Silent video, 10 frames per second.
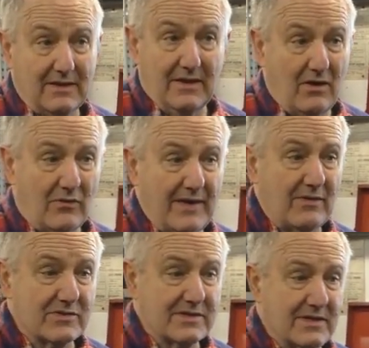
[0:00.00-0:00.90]
that
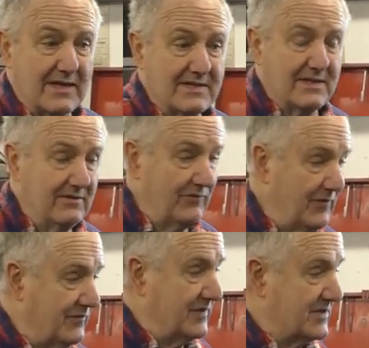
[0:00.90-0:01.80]
was in
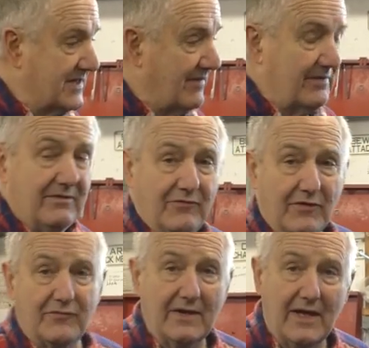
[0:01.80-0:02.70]
1957,
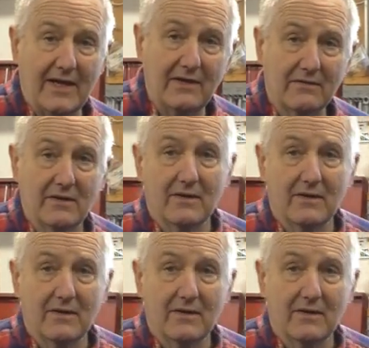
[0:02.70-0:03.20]
58.